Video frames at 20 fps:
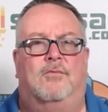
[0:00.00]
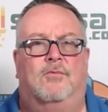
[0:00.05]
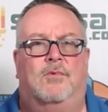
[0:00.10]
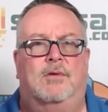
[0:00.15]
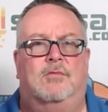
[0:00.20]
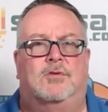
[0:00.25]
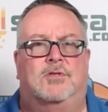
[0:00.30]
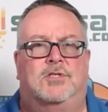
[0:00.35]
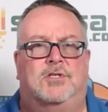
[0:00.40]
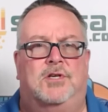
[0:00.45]

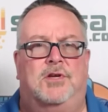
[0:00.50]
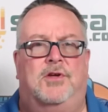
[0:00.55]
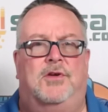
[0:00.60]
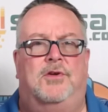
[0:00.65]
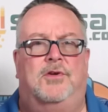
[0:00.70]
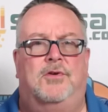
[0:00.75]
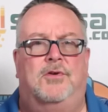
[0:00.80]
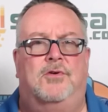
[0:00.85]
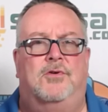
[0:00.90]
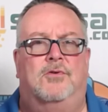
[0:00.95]
we will see
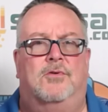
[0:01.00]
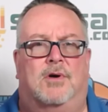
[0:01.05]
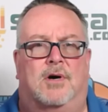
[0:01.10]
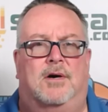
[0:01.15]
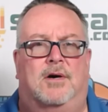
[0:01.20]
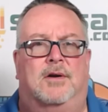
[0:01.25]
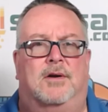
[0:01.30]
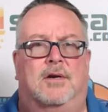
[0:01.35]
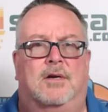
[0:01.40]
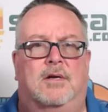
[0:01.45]
you
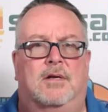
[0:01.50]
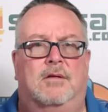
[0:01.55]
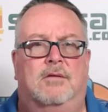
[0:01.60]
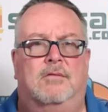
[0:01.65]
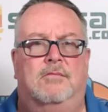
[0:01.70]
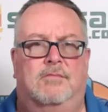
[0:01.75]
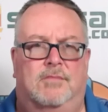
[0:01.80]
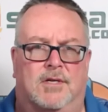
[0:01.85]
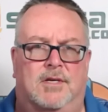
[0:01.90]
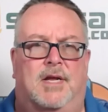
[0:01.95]
on
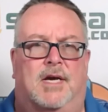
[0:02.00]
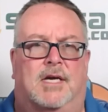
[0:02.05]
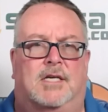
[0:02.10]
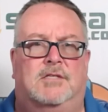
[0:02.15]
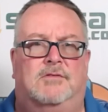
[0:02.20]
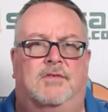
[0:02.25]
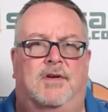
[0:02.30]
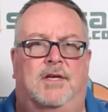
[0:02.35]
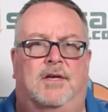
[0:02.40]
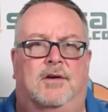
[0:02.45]
the
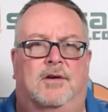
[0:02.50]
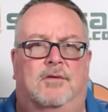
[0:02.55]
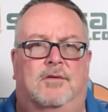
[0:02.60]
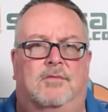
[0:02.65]
next video.